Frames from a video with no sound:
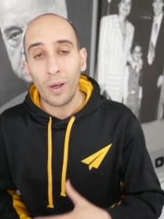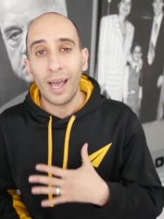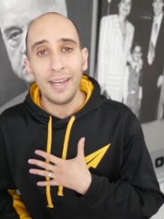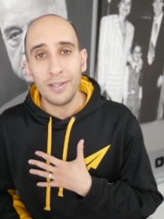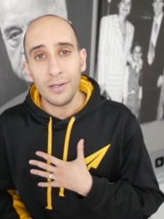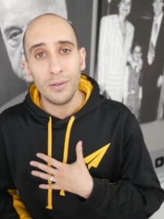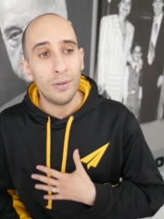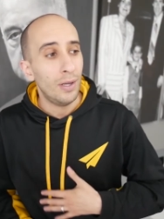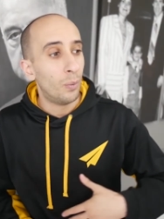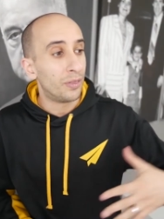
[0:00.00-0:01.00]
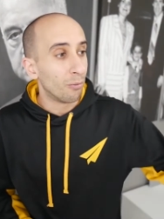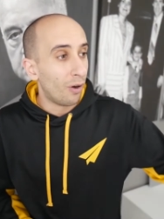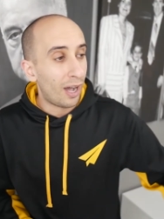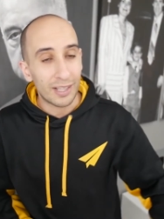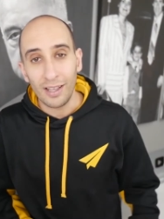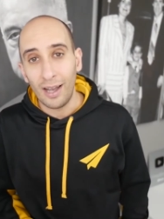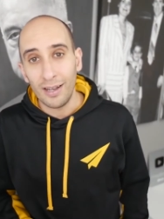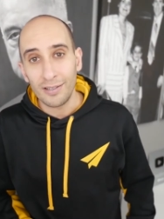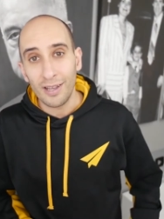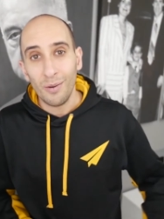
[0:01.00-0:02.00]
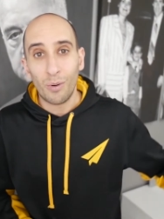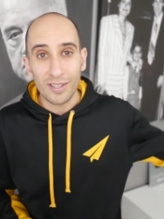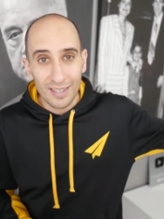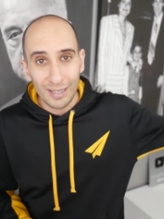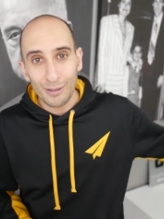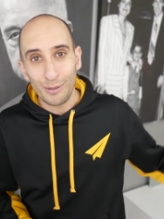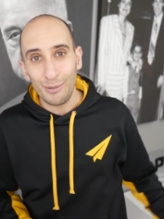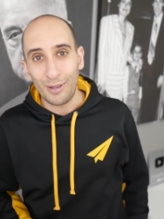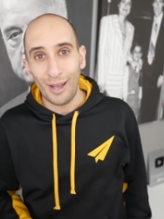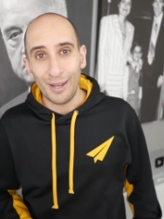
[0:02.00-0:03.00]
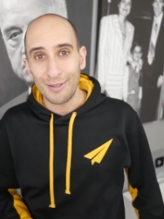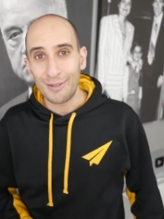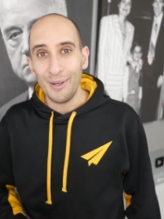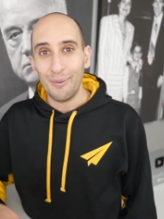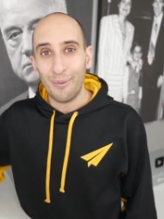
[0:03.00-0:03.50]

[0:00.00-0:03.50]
what I do, what The Rock does, what Sadhguru does,